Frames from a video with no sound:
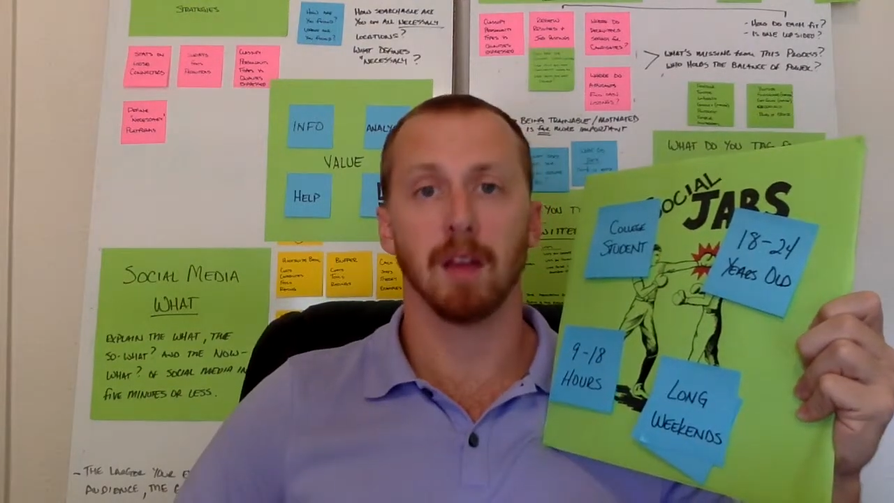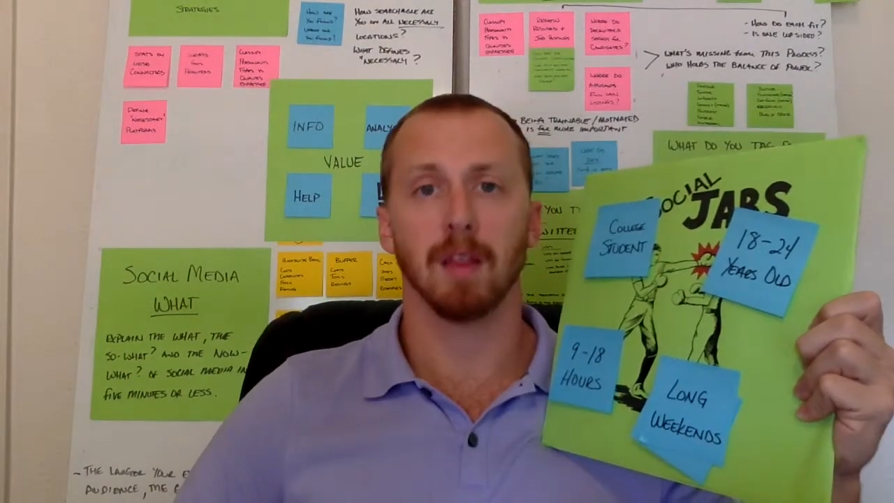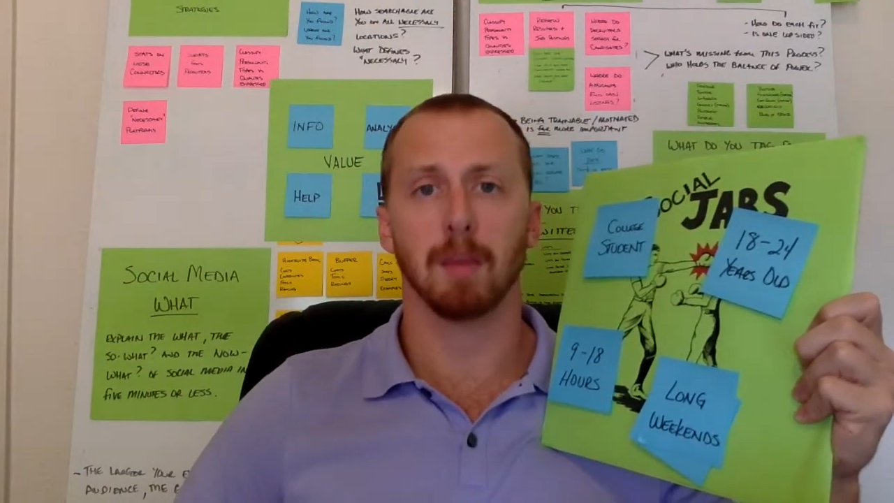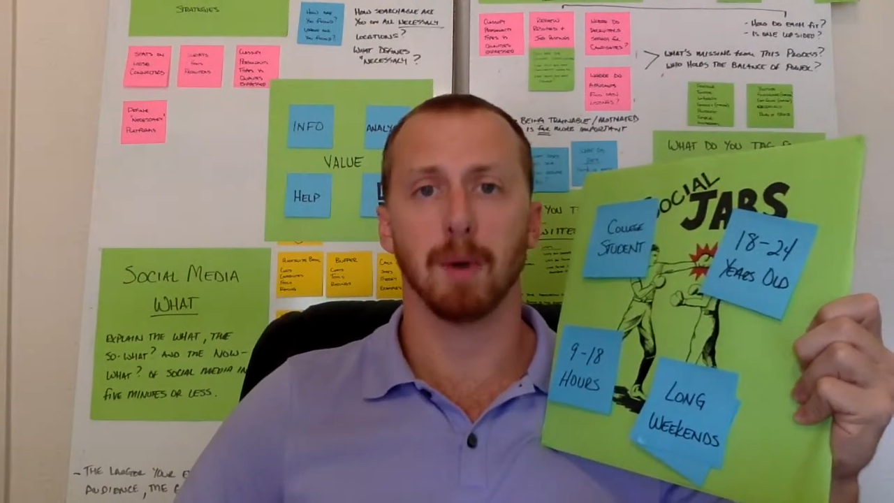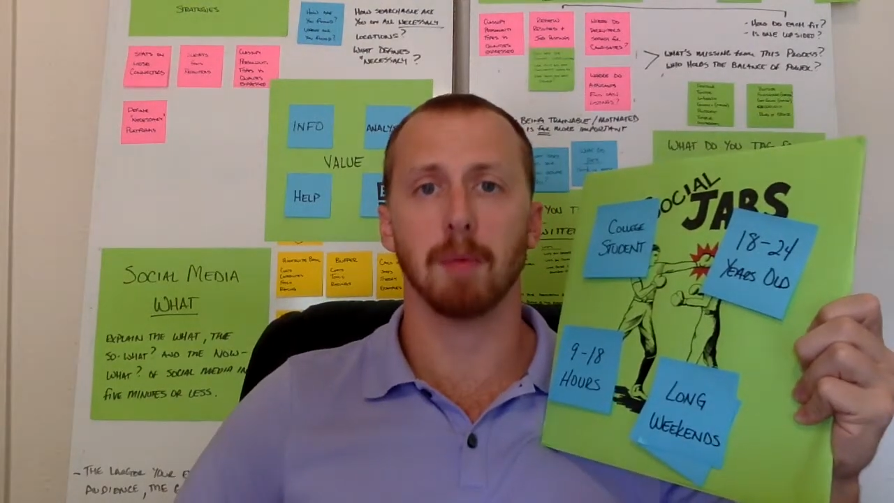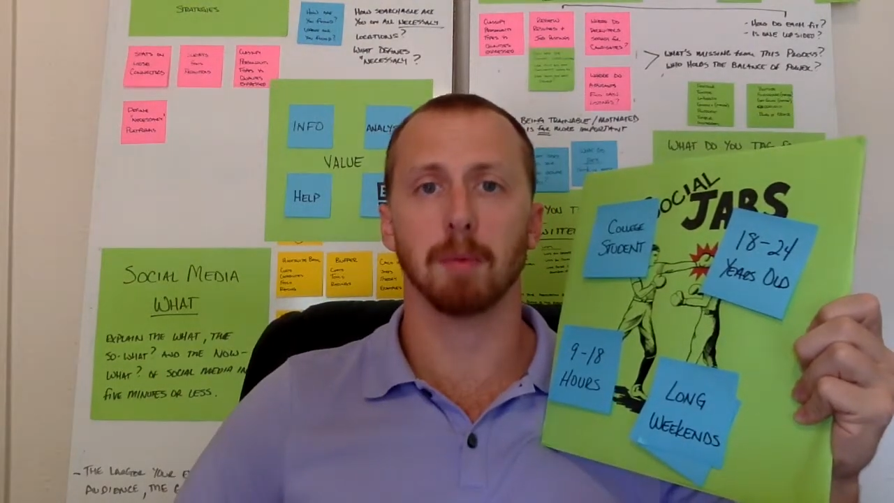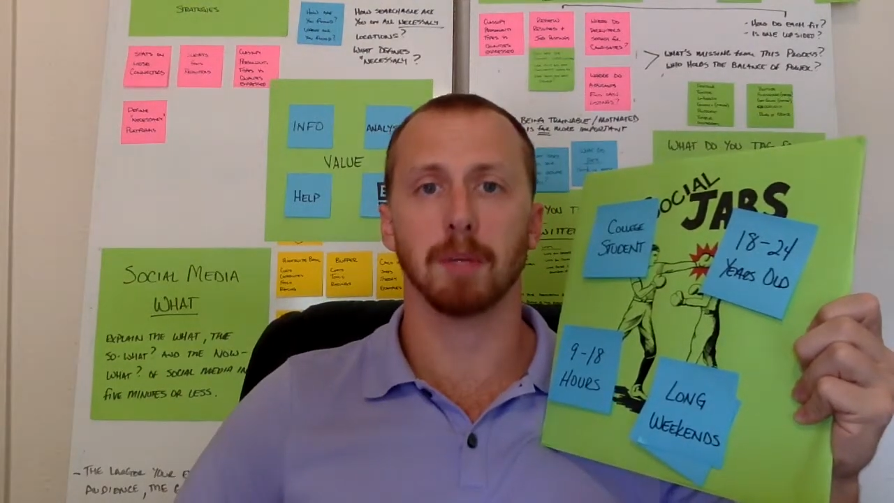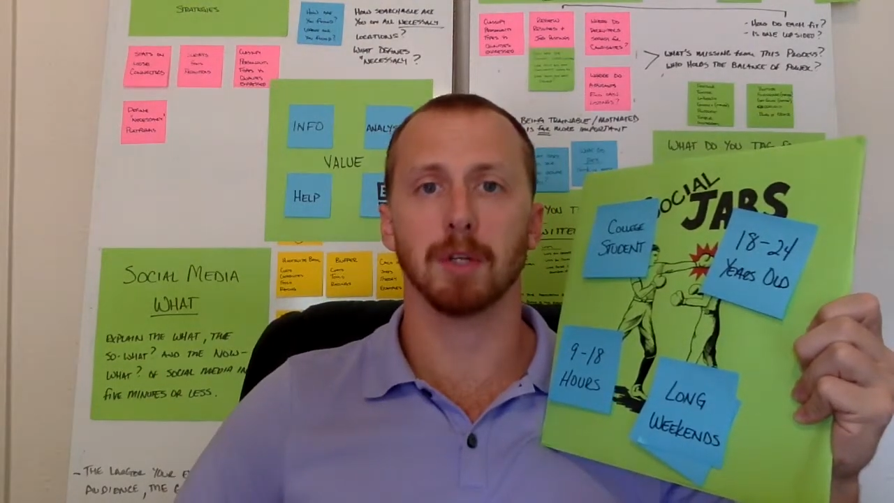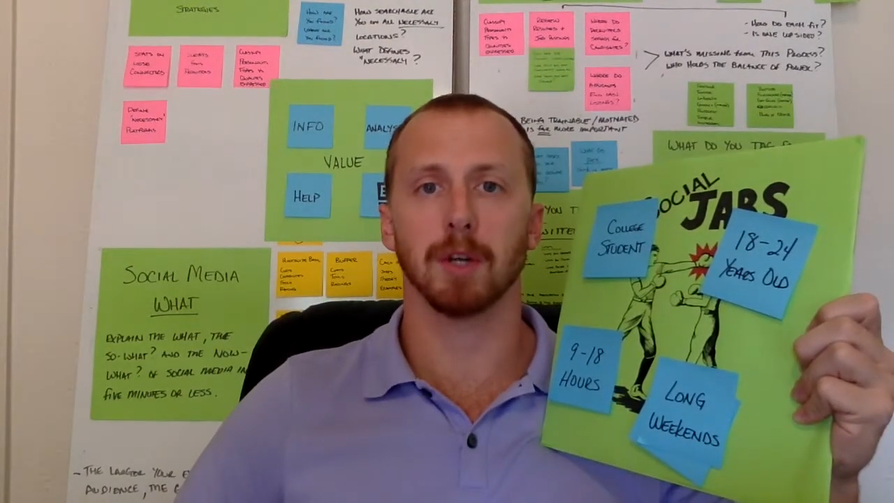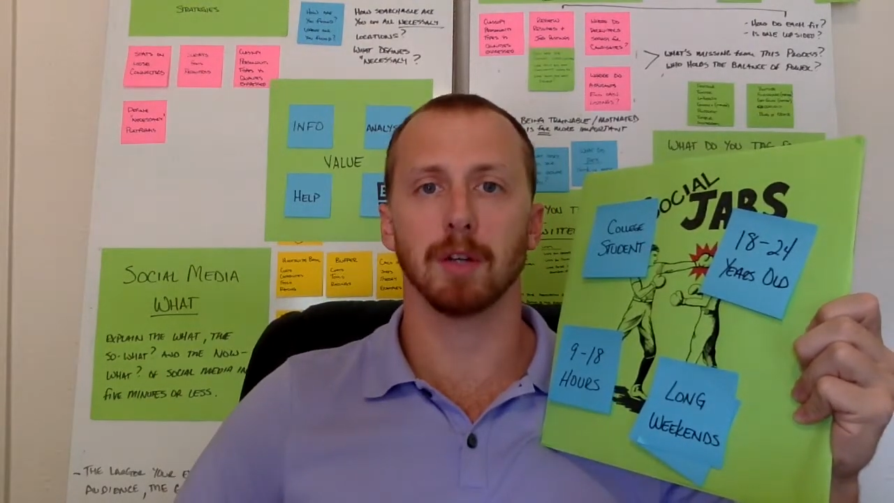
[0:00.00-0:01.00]
They probably
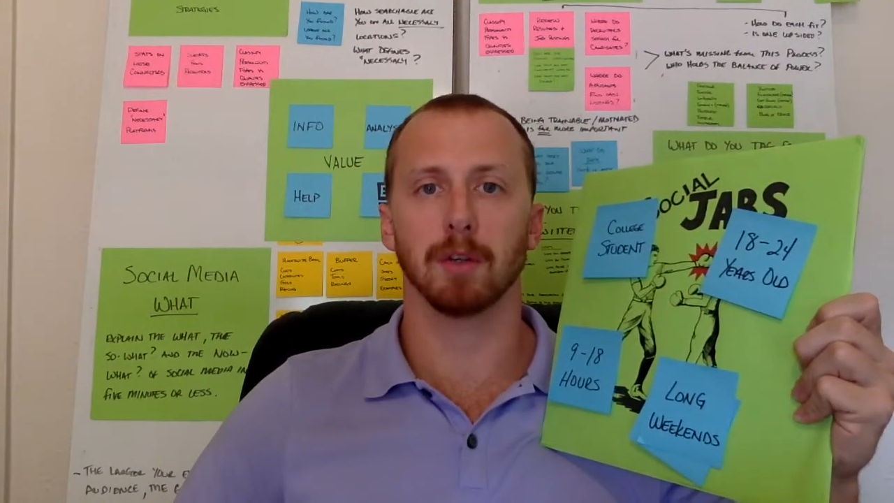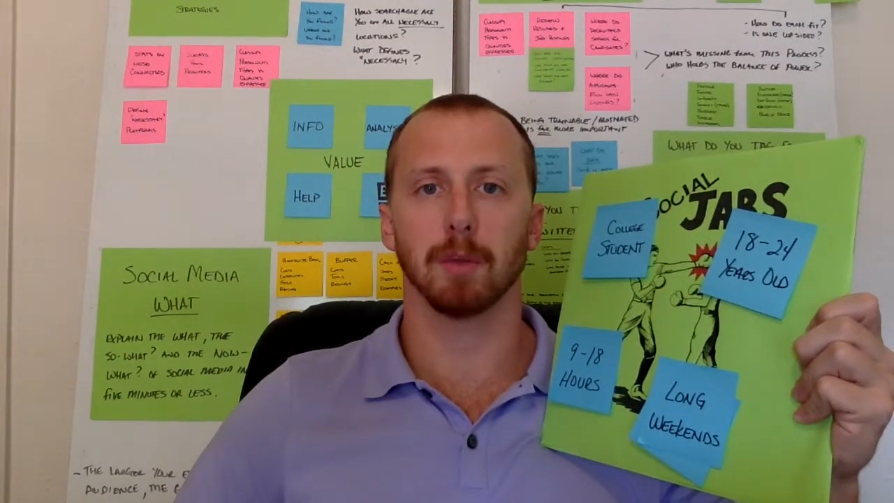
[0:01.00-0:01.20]
drink too